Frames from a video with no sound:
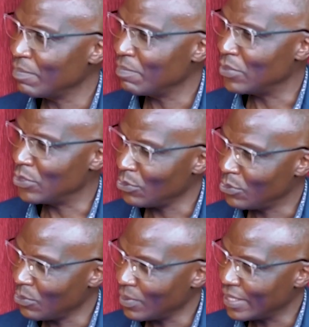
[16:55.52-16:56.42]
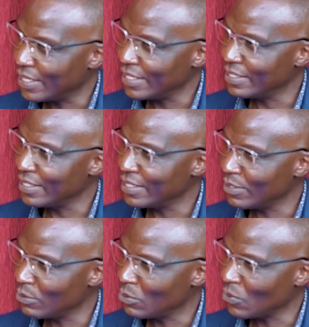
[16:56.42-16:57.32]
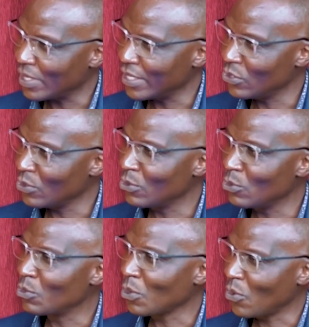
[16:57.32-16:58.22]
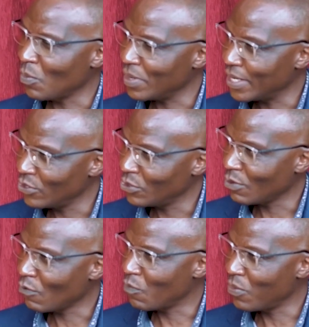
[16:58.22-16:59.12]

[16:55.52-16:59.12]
due to ethnicity, due to religion, due to a combination of both?